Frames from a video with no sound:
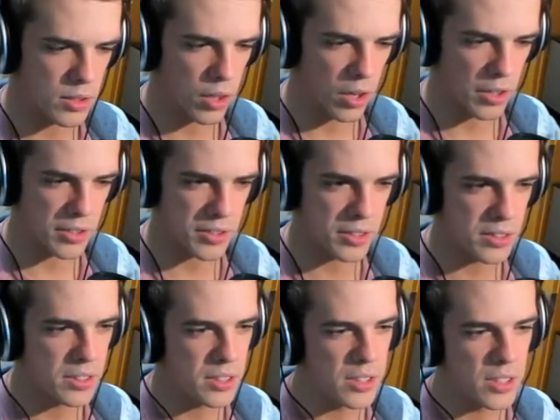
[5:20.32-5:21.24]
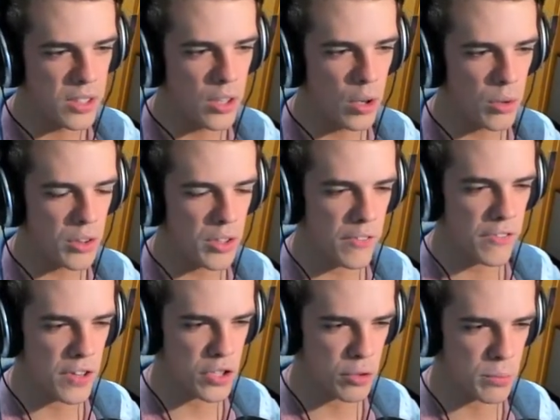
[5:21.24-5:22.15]
God. You know what the
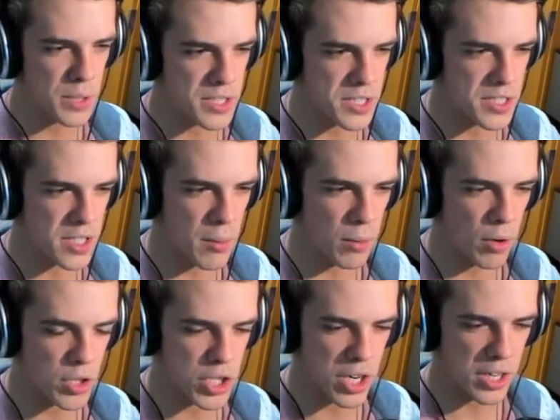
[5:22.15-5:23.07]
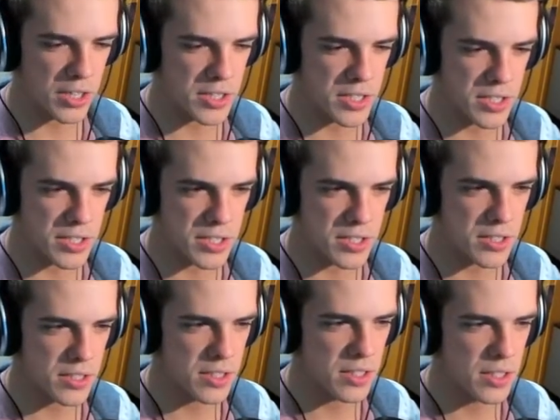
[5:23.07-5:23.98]
official business name on our chicks is?
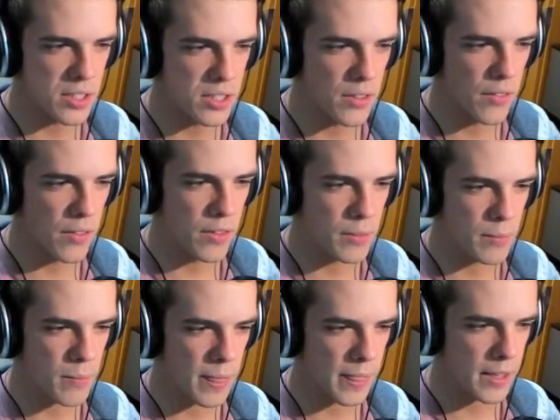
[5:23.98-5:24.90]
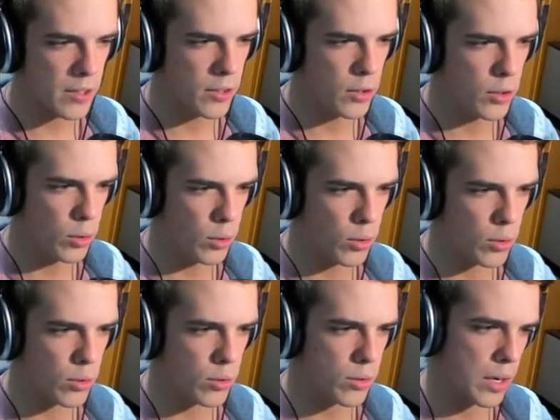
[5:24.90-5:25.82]

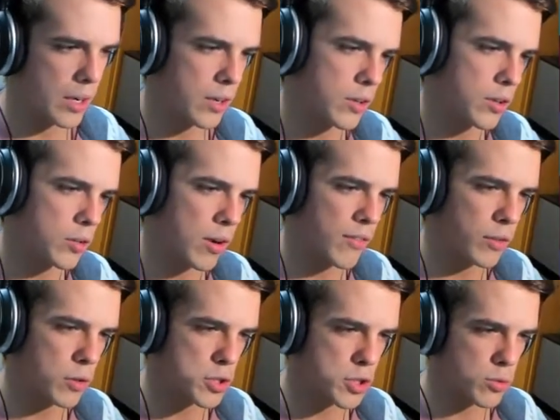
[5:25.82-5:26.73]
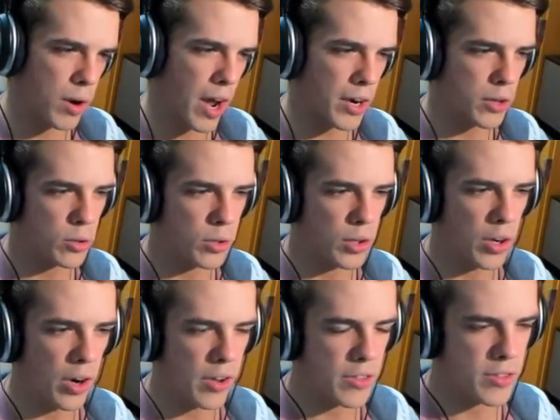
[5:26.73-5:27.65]
Your, right, your revolution, Radical
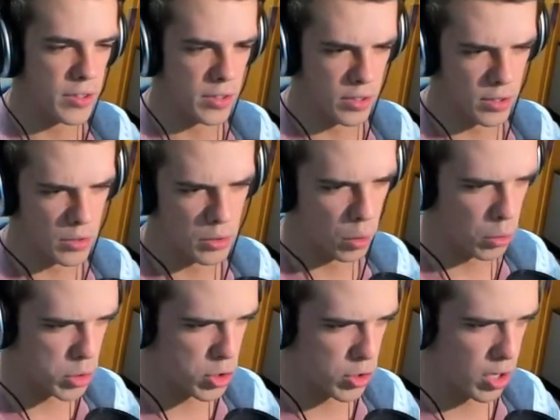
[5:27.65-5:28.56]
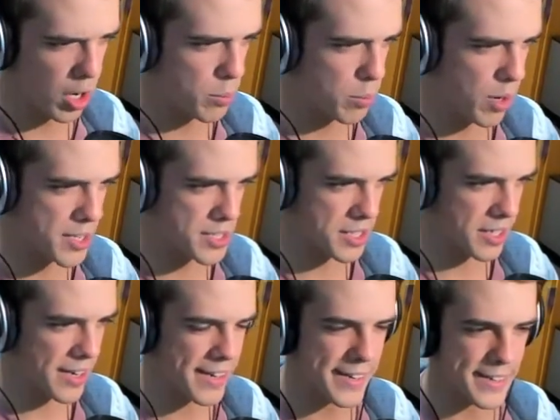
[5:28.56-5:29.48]
Uth Culture
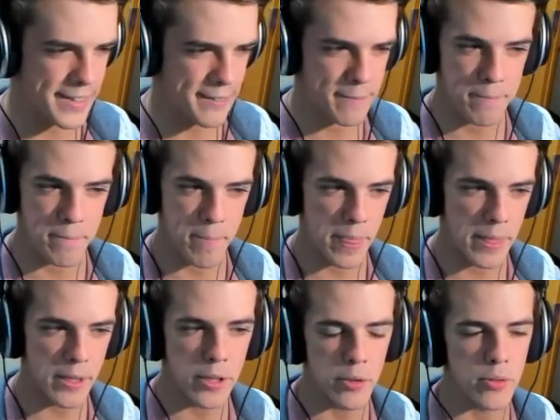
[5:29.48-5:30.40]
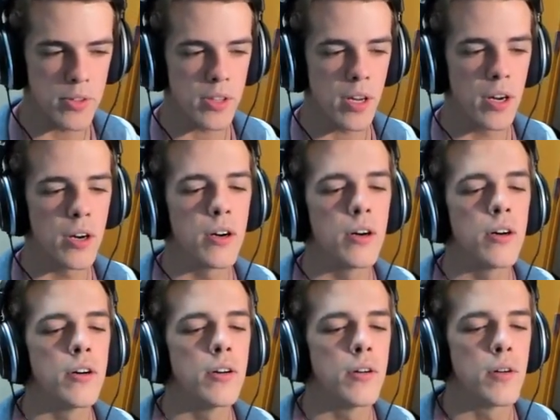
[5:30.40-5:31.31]
Uprising Inc. Youth.
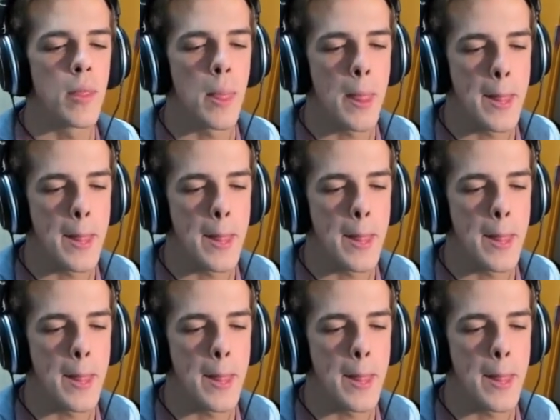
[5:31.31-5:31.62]
Oh.